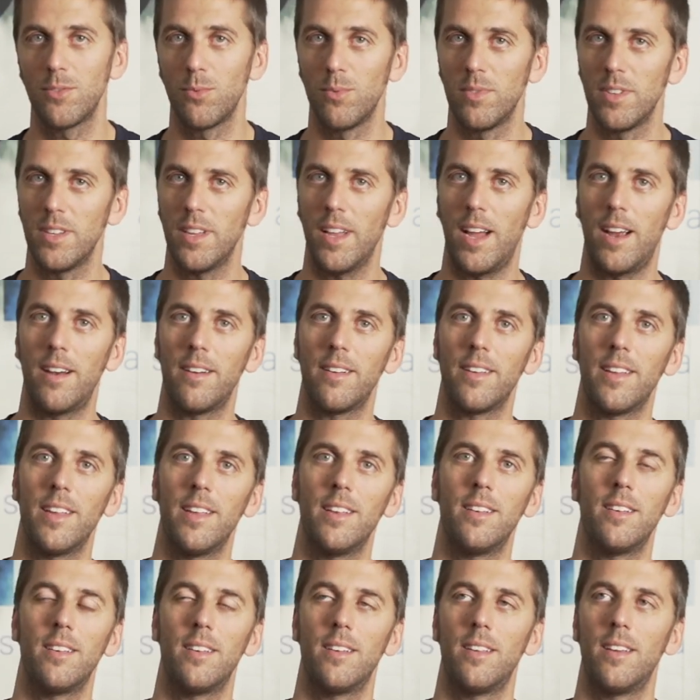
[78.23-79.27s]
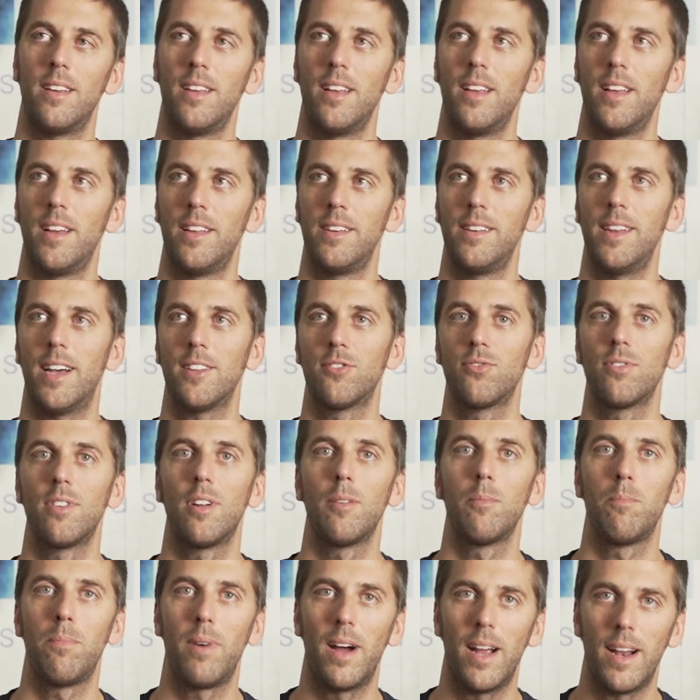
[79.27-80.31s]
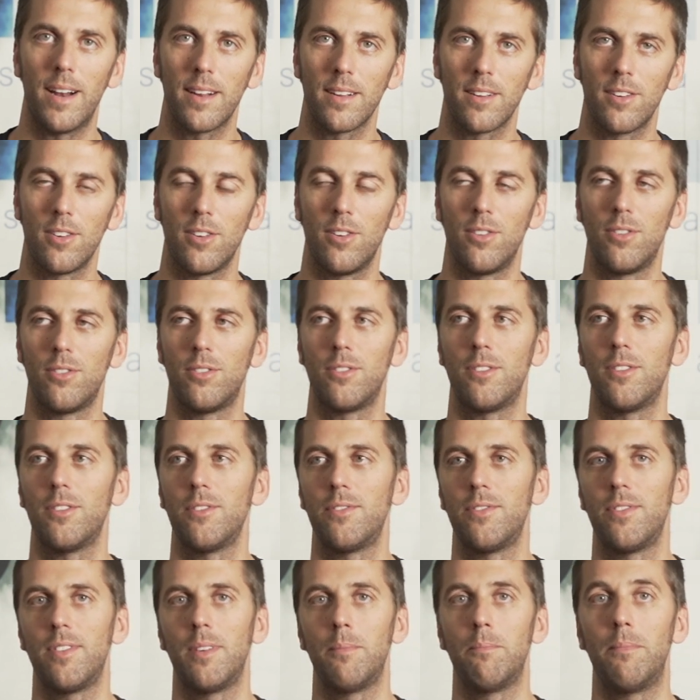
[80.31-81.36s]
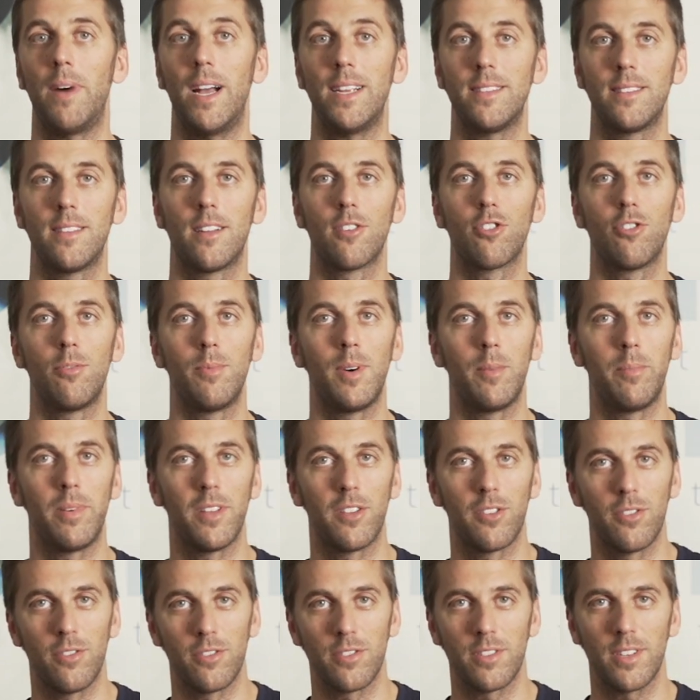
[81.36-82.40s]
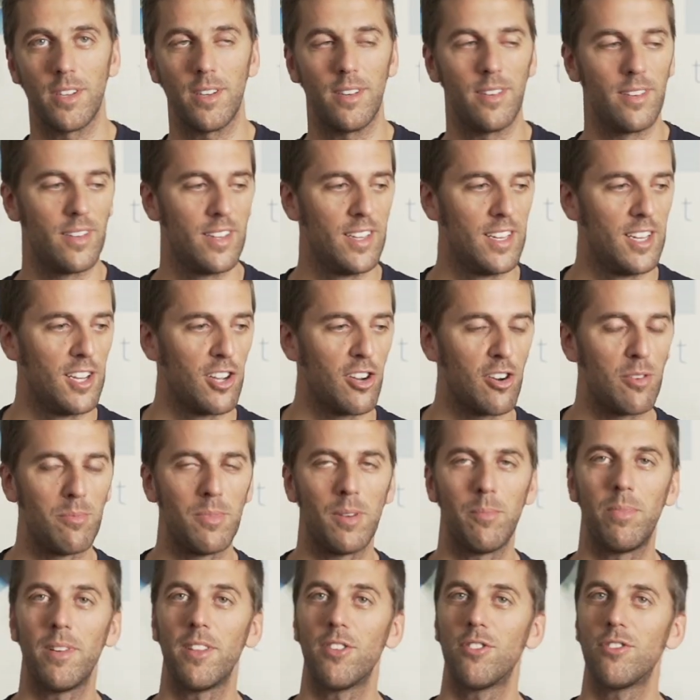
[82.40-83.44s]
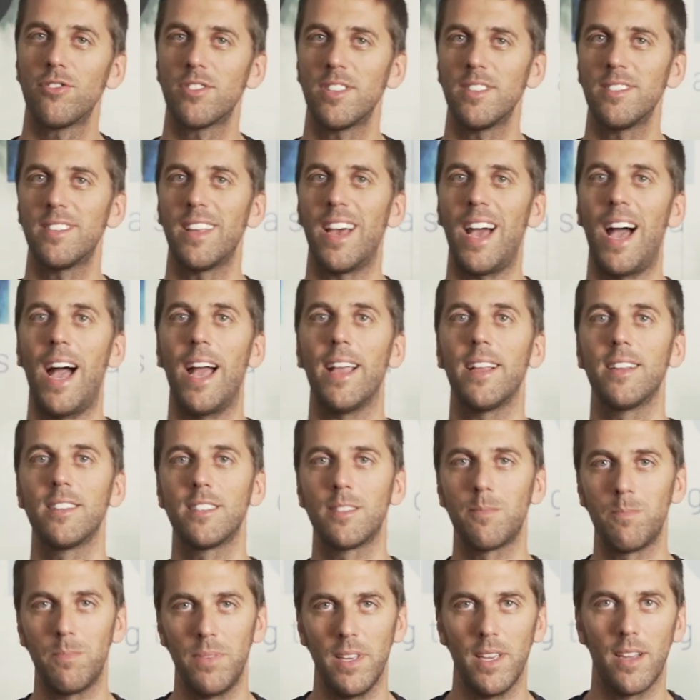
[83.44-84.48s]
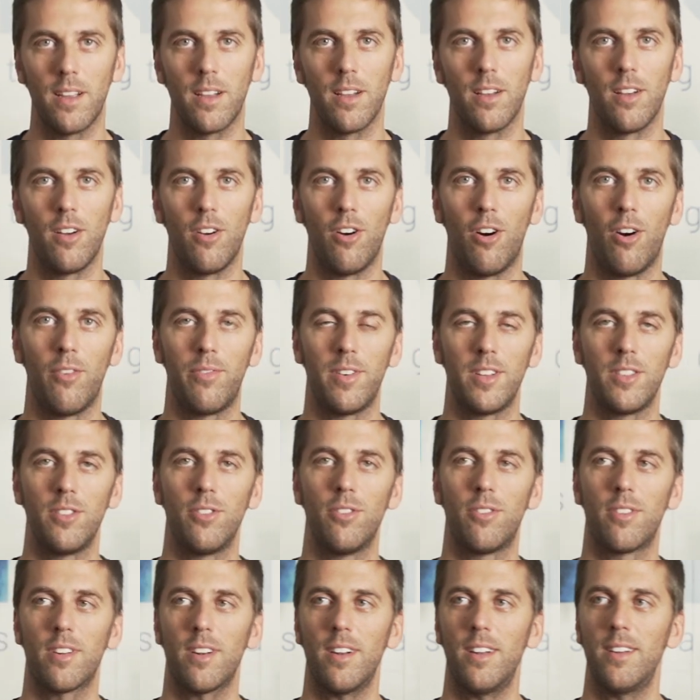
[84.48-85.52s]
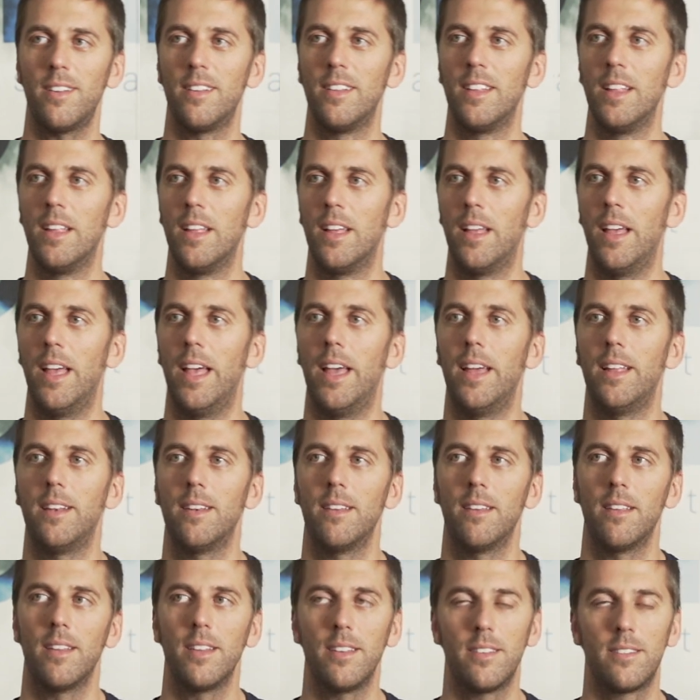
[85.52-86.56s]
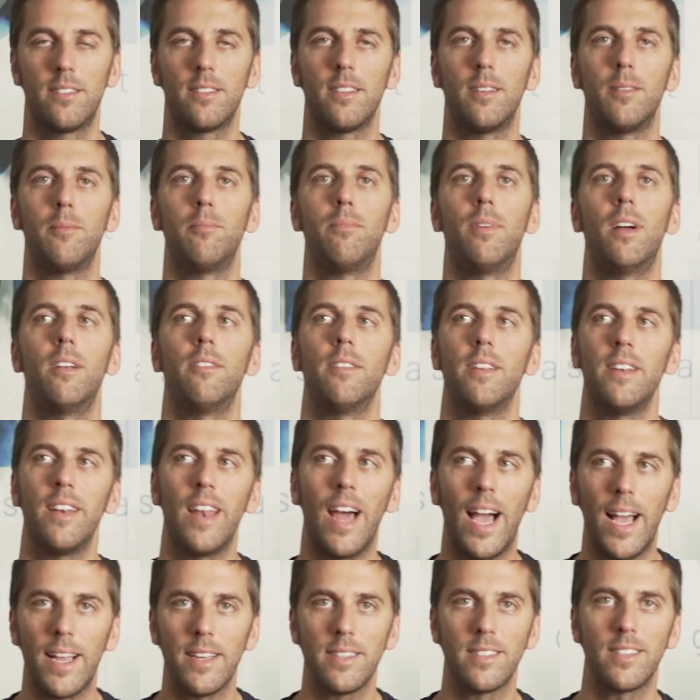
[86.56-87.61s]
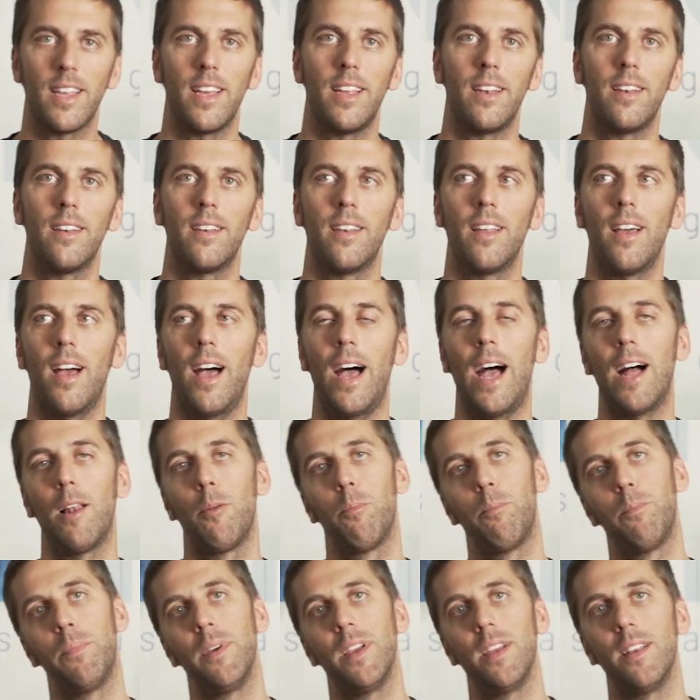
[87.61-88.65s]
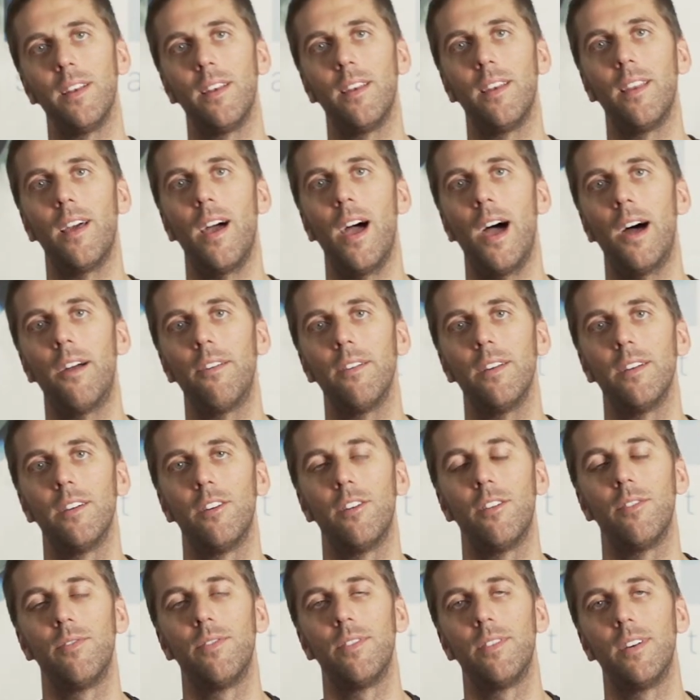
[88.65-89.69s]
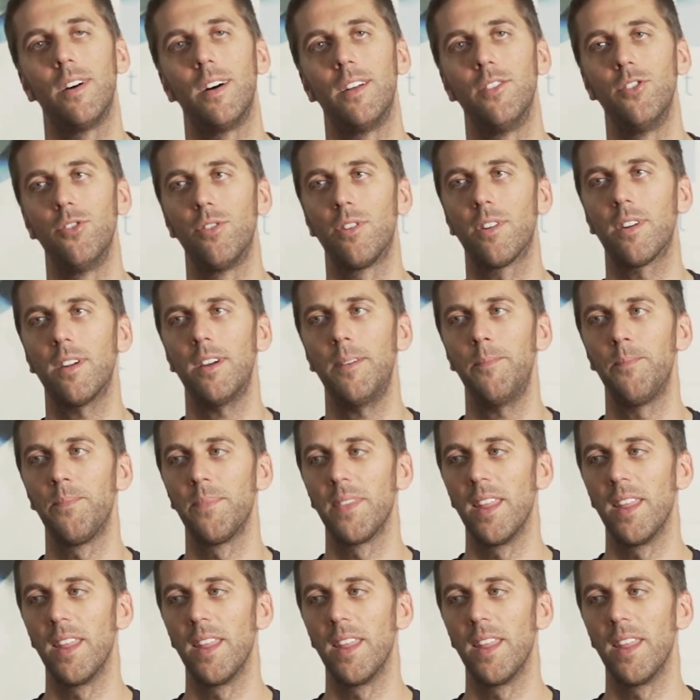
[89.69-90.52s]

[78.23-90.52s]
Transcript: We are in Natural Park of Baix del Coma-Pedrosa. Coma-Pedrosa is the highest peak of Andorra, and it's a very nice and alpine area of Andorra.